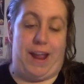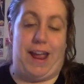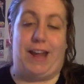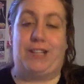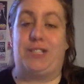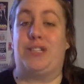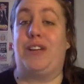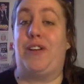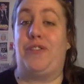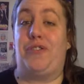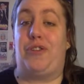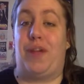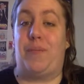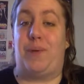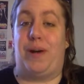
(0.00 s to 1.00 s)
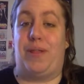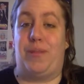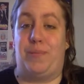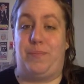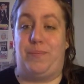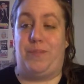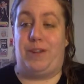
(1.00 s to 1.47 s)
I actually yesterday
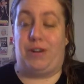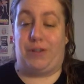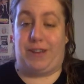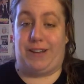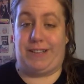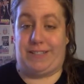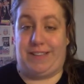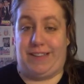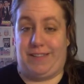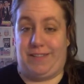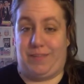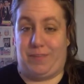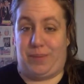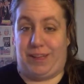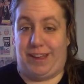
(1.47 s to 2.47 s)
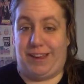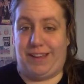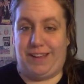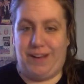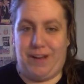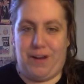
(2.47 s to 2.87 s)
bought the greatest hits of Blink